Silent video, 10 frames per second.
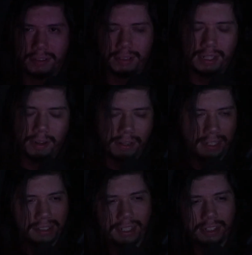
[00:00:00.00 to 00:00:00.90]
No,
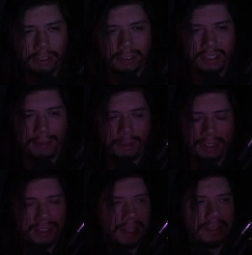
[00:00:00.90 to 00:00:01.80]
that's not the Darksaber.
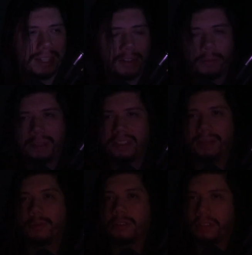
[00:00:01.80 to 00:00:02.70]
It sounds like it would be
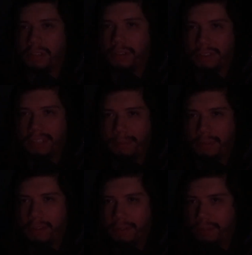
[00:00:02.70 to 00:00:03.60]
similar to the Darksaber
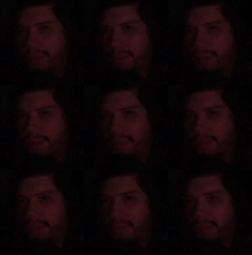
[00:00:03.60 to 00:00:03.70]
though.